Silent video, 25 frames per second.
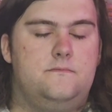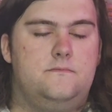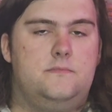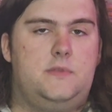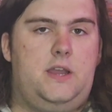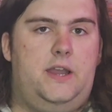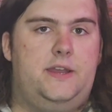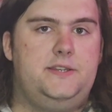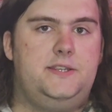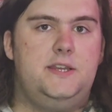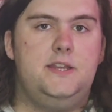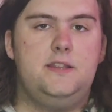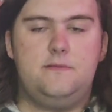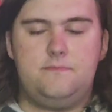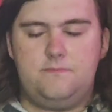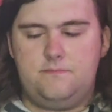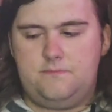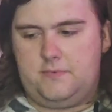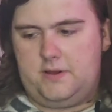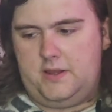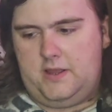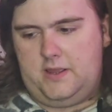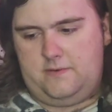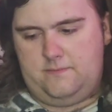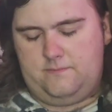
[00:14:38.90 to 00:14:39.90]
I did
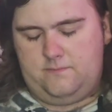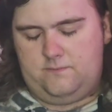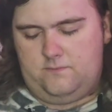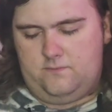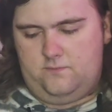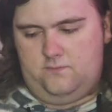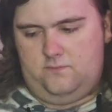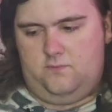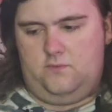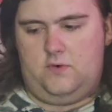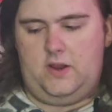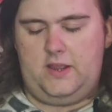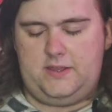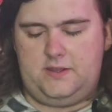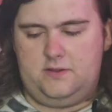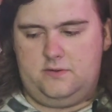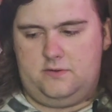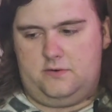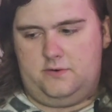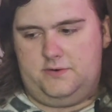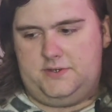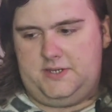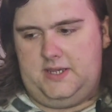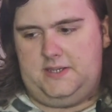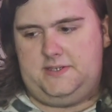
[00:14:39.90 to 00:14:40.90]
my
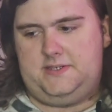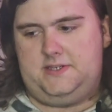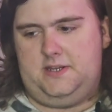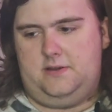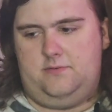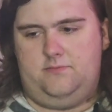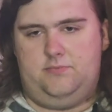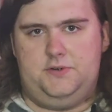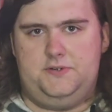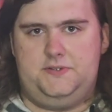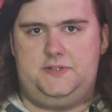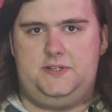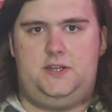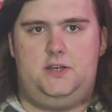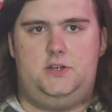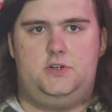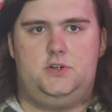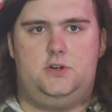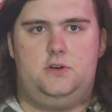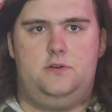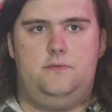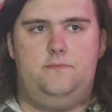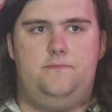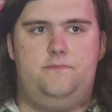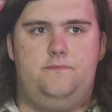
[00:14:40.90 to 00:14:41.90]
regular testing
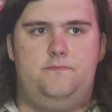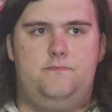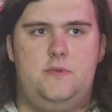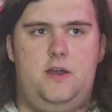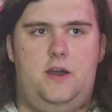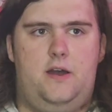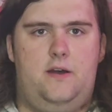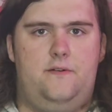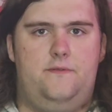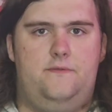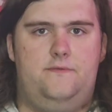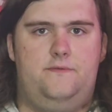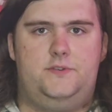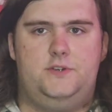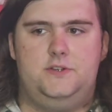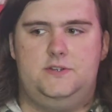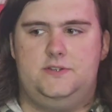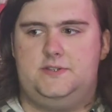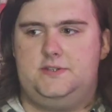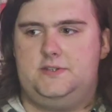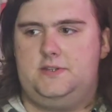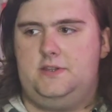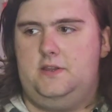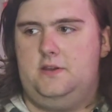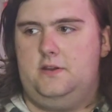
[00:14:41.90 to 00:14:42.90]
procedure of
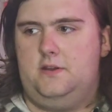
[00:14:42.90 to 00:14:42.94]
just,